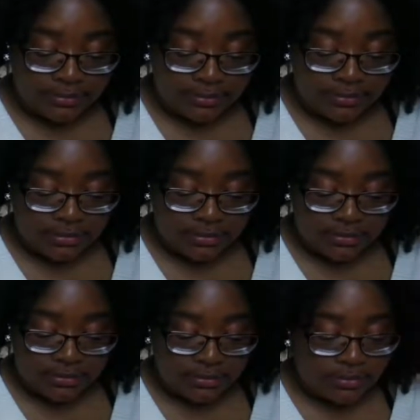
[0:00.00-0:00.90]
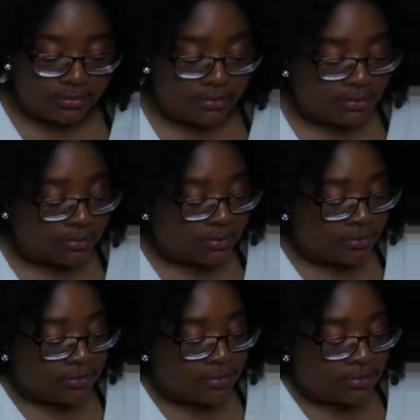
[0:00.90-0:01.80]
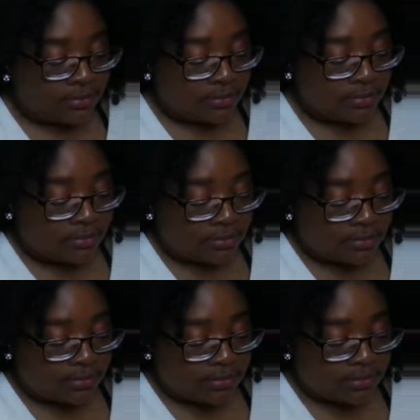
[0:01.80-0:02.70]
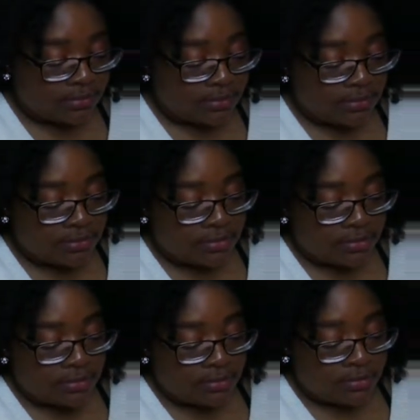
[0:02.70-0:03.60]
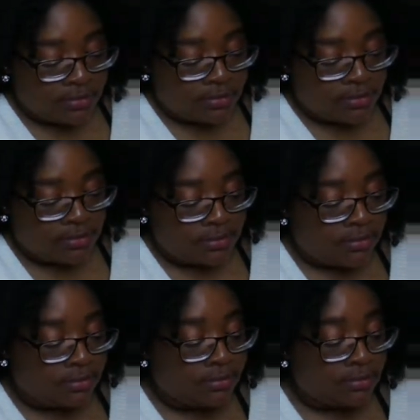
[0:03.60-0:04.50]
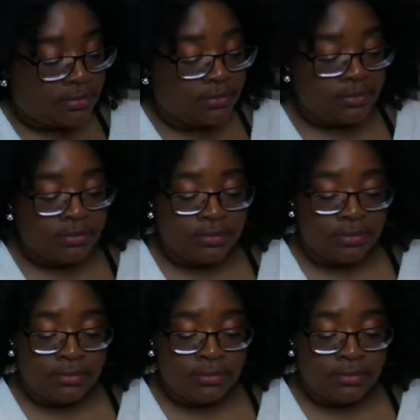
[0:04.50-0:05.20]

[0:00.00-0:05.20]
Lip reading: (silent)